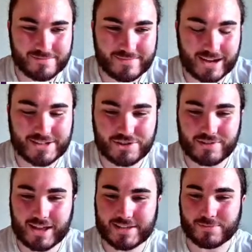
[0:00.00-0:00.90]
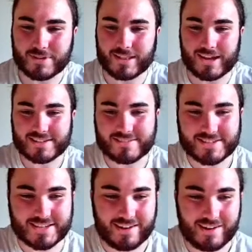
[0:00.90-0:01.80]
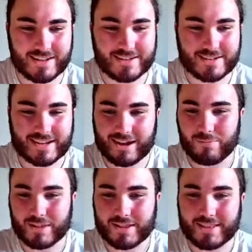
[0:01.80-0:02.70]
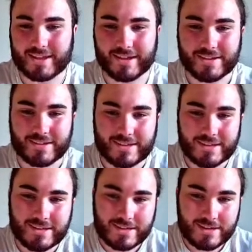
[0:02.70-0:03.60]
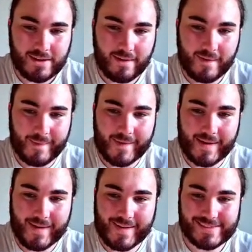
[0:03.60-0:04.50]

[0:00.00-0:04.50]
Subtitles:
I do like this with the likes of Sarr and Campbell in there. I